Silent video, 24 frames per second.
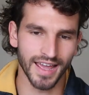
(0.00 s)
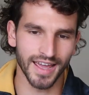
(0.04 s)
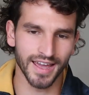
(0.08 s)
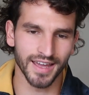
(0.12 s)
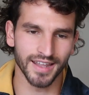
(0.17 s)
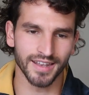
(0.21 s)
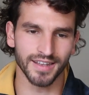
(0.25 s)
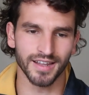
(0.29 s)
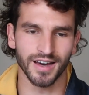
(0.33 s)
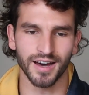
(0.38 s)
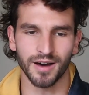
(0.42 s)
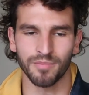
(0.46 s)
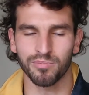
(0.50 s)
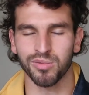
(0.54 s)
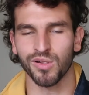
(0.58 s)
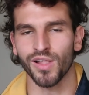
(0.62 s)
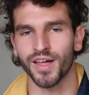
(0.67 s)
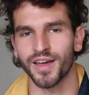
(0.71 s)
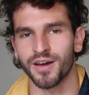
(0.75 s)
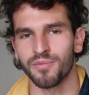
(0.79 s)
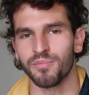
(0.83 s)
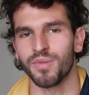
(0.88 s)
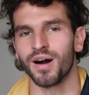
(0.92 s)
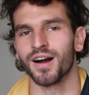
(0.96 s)
and uh,
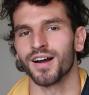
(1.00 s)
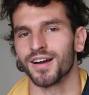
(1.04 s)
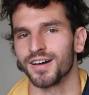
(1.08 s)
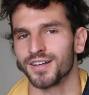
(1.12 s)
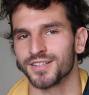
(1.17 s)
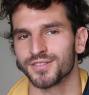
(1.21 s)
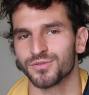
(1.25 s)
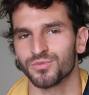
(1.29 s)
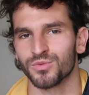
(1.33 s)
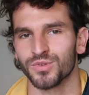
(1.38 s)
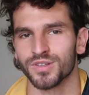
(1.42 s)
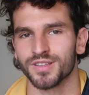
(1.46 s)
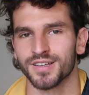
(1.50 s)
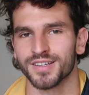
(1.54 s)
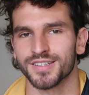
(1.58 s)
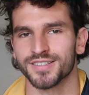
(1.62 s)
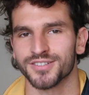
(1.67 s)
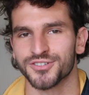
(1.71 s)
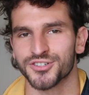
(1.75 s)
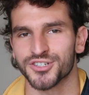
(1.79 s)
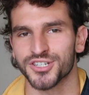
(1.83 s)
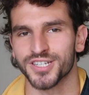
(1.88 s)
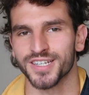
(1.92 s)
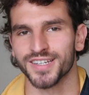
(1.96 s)
play Among Us with us
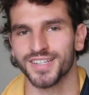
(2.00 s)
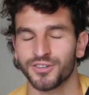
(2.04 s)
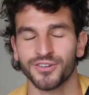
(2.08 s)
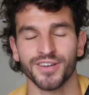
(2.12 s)
and shit.